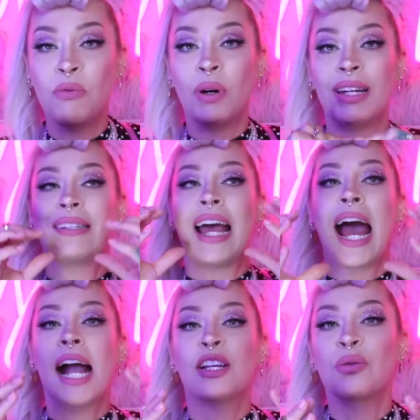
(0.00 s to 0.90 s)
of what is
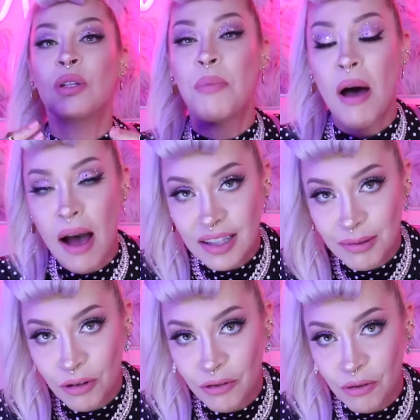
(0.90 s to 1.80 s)
actually
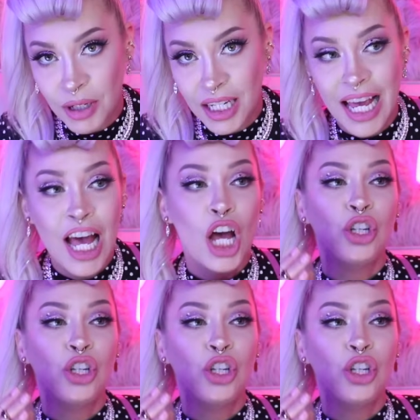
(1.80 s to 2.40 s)
possible for me,